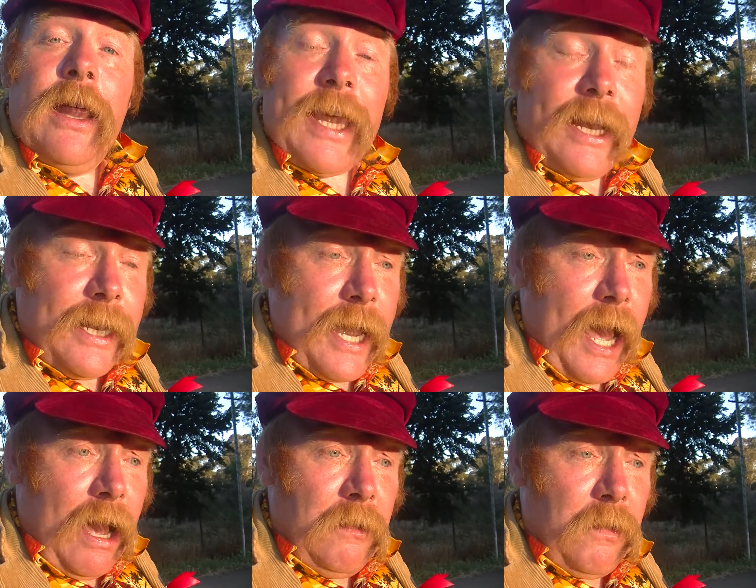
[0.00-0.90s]

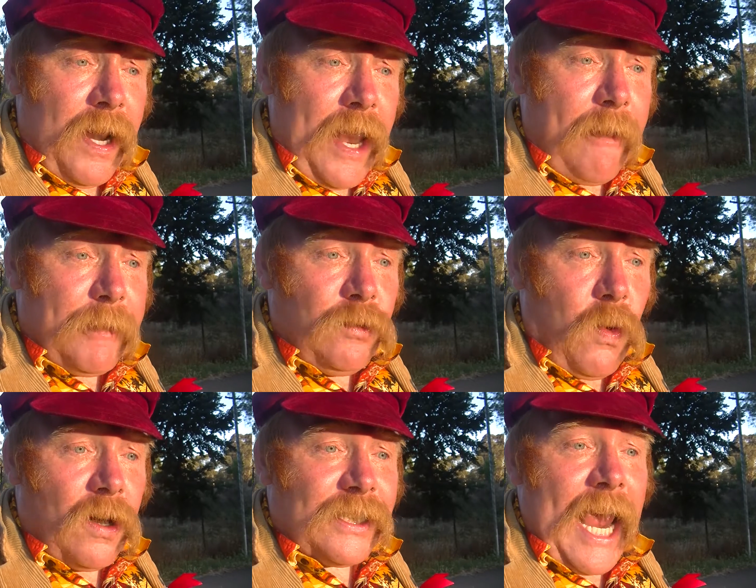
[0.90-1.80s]
then what happened
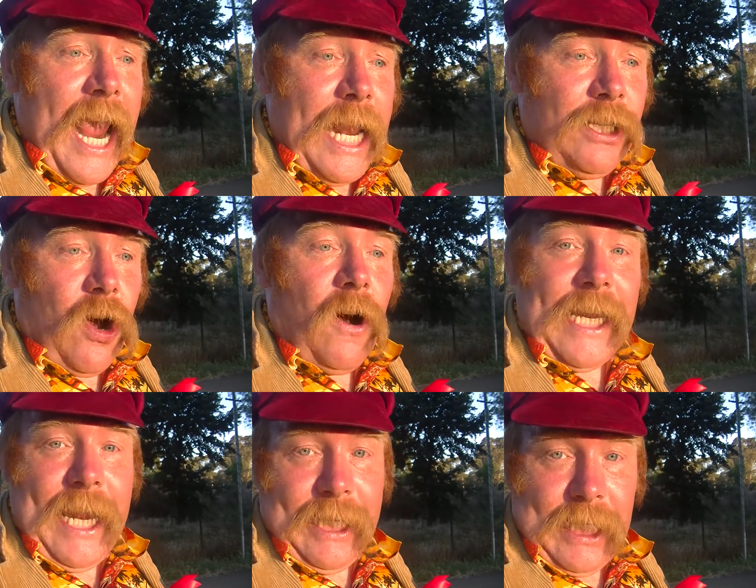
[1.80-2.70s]
was it got
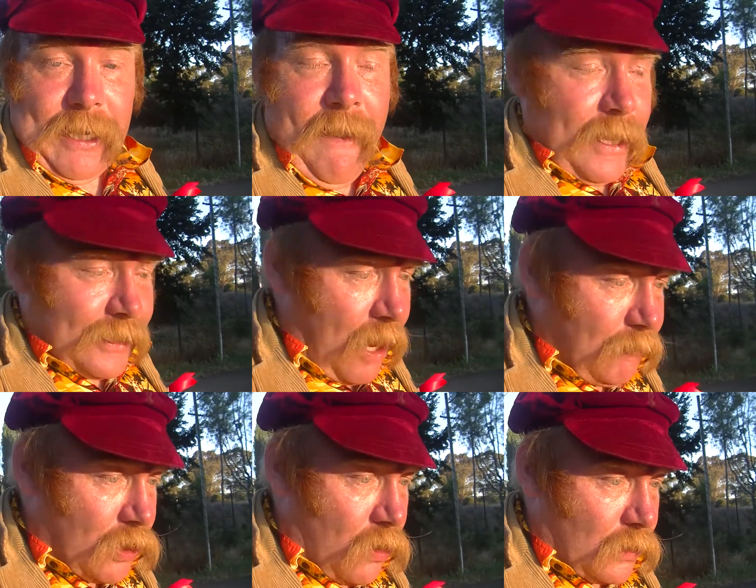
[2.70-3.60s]
eaten.
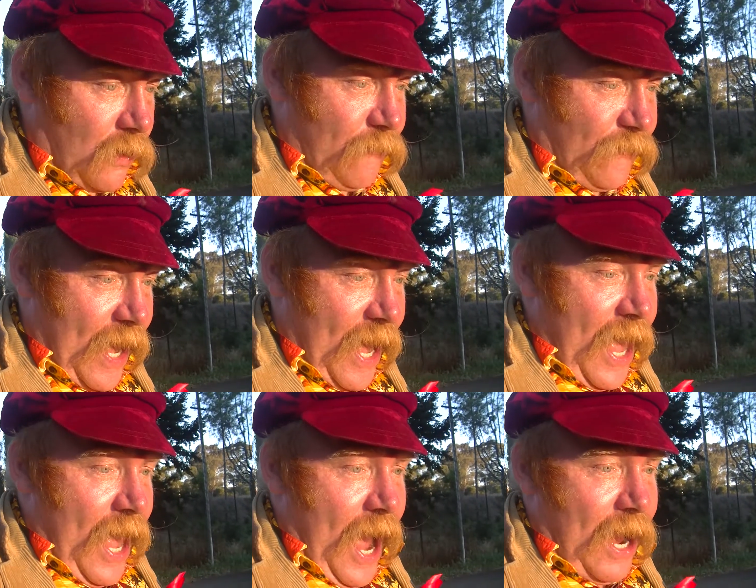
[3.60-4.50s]
Some sort of
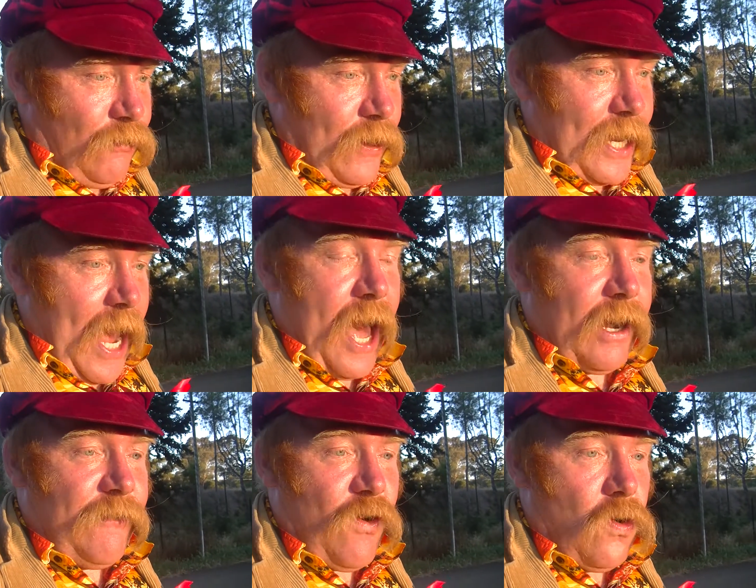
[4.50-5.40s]
hungry
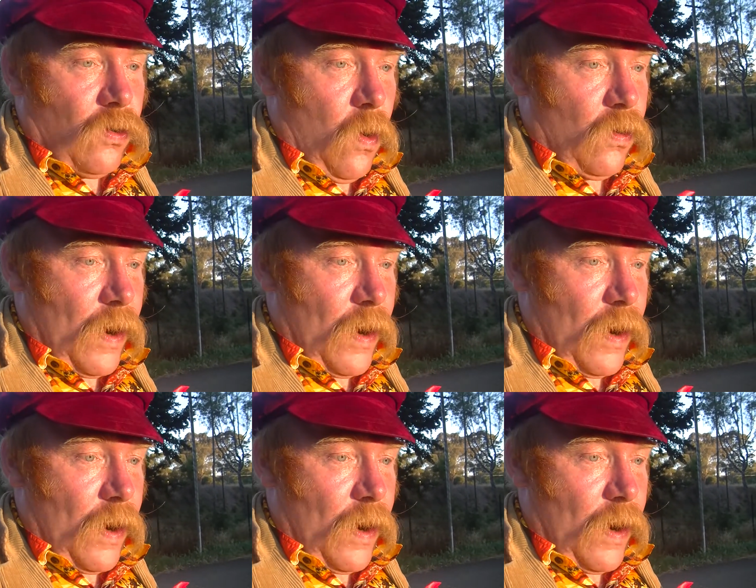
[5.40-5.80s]
carnivore